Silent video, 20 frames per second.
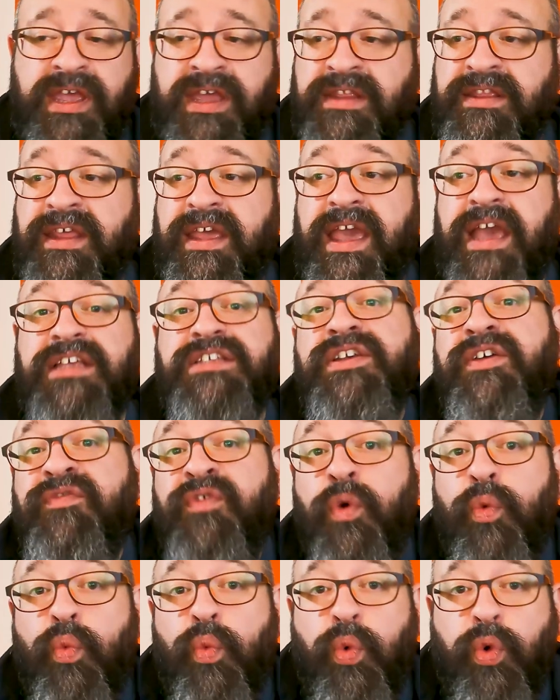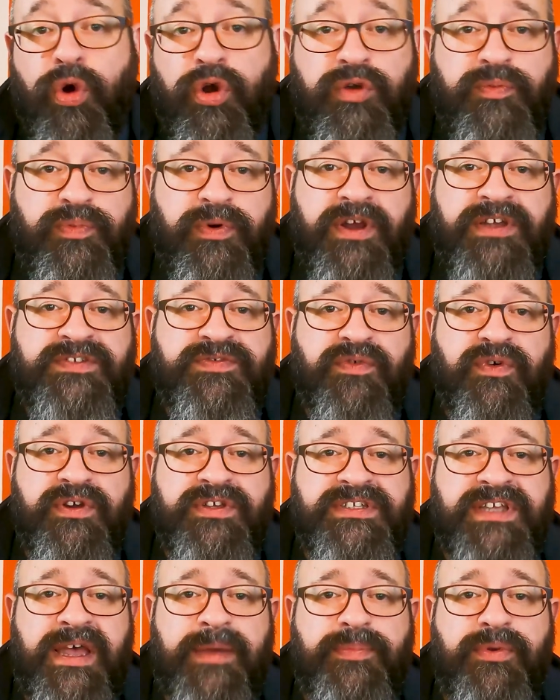In the case of WordPress,
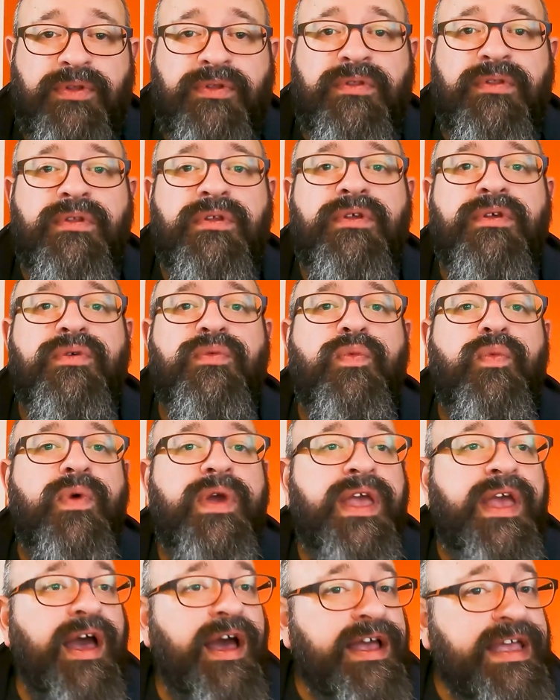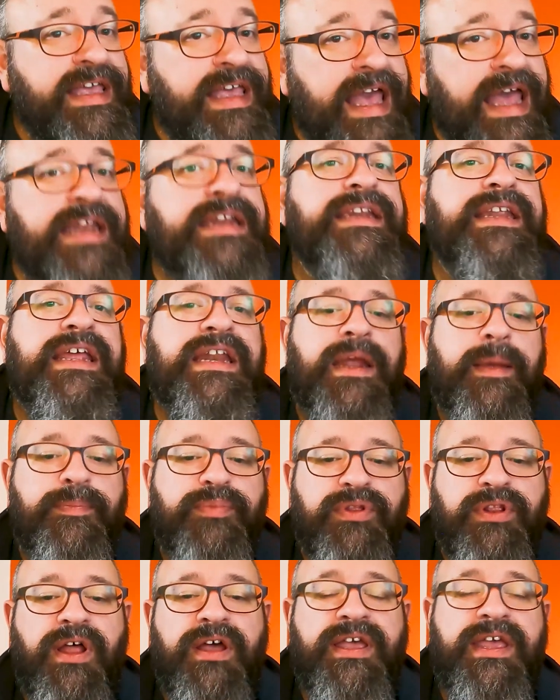for example, we again need
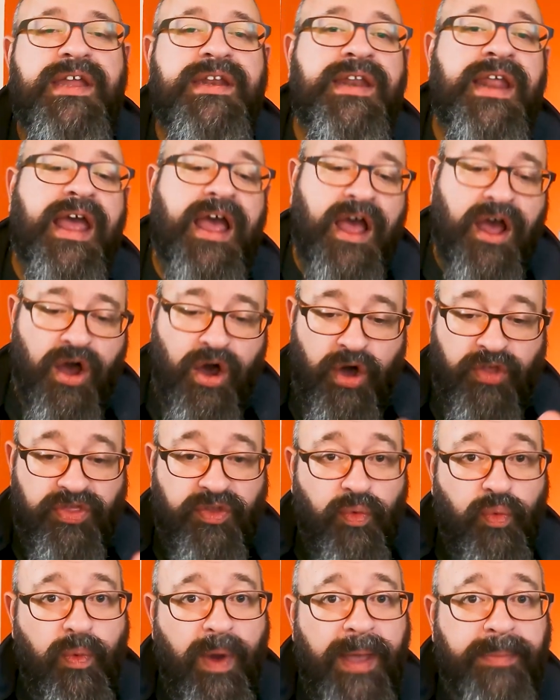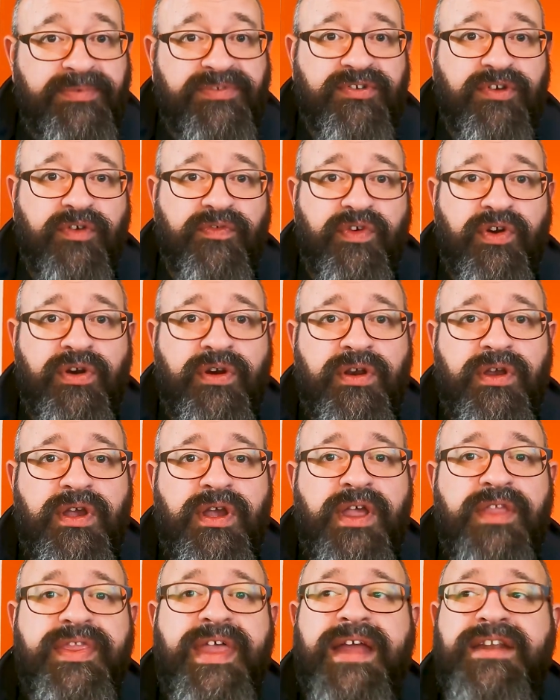a plugin on the web server
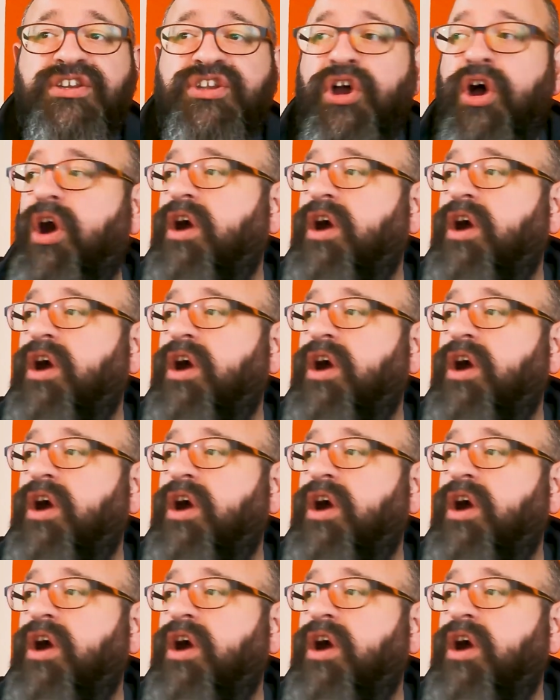that